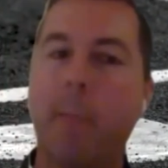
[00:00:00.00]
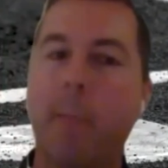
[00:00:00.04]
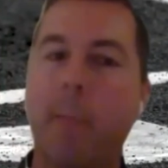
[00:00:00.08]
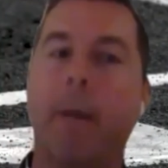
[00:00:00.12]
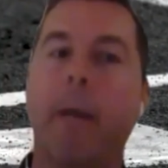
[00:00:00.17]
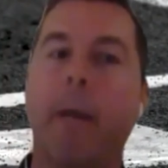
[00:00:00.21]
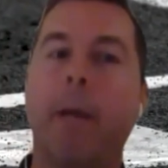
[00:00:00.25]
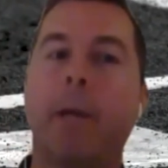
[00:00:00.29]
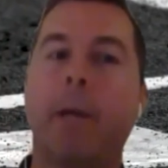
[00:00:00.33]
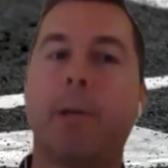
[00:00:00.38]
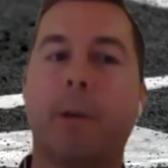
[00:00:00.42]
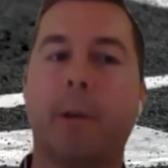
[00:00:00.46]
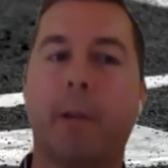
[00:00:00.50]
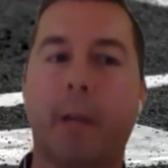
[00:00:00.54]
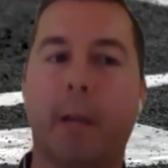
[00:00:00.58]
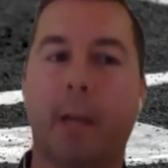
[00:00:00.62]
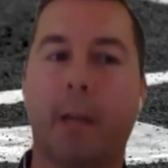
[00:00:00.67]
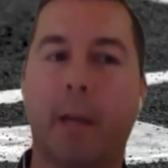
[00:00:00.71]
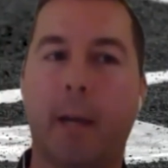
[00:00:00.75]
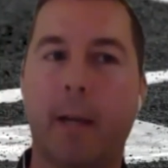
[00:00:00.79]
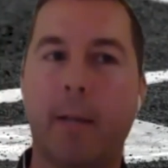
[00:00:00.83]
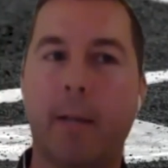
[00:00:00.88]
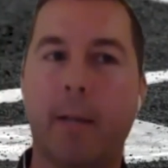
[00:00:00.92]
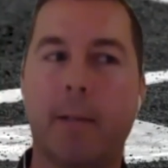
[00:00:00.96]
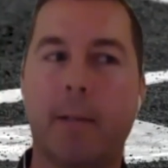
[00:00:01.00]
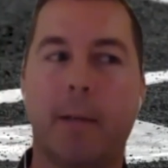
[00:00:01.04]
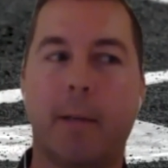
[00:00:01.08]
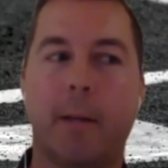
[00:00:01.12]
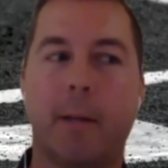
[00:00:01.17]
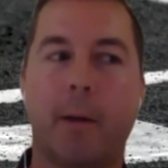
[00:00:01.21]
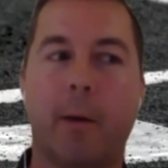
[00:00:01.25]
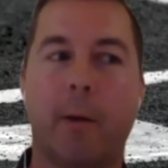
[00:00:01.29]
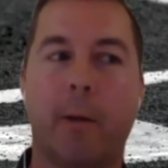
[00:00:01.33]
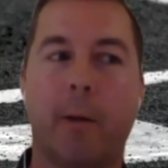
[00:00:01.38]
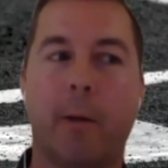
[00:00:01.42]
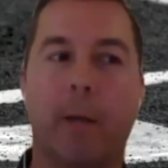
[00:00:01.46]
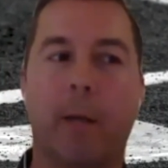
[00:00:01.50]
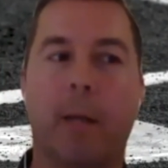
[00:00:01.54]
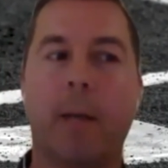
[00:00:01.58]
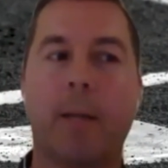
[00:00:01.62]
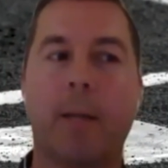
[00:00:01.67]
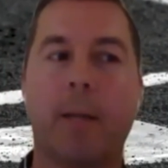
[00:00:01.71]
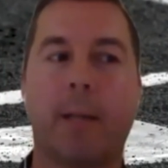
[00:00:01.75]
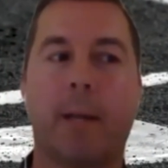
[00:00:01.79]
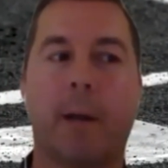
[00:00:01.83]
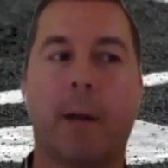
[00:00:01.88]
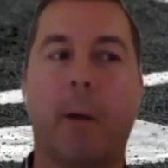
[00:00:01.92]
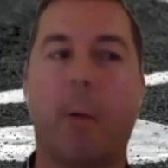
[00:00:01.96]
make sure the kids you know the
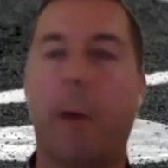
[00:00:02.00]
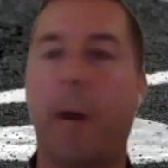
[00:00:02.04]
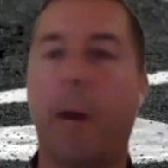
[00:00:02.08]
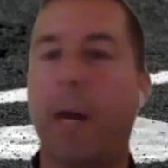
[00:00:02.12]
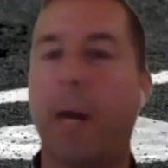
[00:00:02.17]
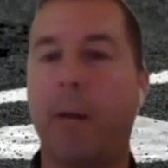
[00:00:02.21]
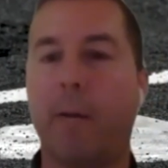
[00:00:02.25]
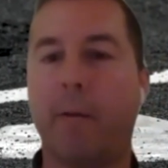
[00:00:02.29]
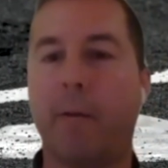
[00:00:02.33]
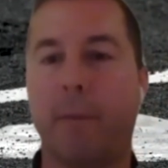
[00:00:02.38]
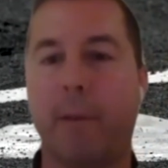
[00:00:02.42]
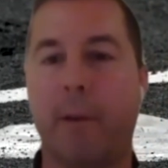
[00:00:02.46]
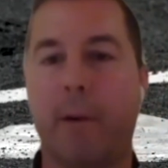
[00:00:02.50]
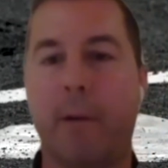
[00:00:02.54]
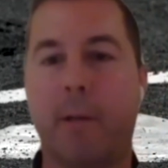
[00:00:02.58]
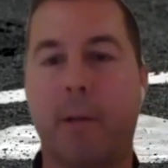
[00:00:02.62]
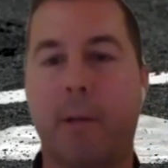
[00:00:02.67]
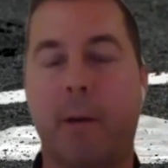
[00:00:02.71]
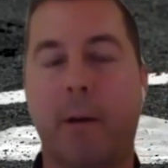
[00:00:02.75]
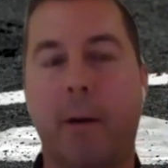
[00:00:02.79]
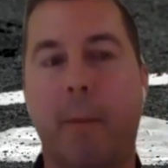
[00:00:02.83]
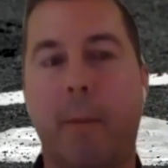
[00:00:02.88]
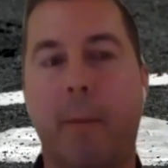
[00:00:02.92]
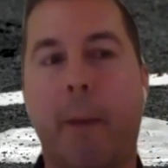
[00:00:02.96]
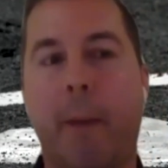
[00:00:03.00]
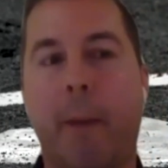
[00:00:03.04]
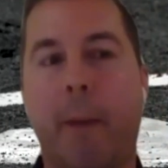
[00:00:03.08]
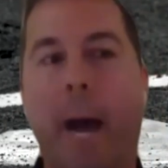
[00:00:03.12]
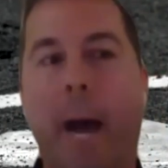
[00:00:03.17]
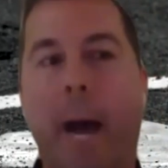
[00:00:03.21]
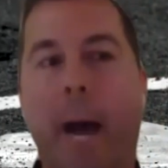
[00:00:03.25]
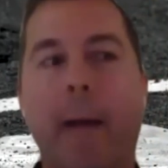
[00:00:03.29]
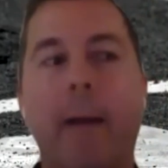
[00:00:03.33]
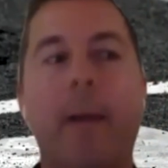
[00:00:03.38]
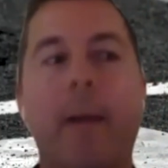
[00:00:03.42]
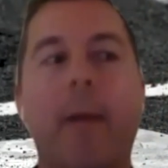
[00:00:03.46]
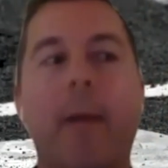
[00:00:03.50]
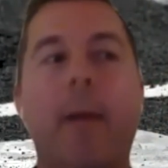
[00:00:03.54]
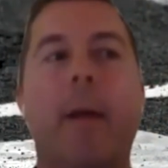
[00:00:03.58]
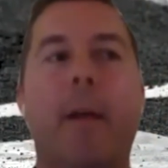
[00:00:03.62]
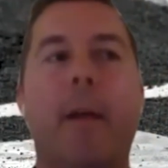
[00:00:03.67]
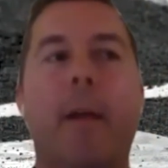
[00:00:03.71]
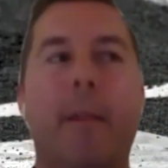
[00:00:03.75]
kids that are waiting for their turn to bat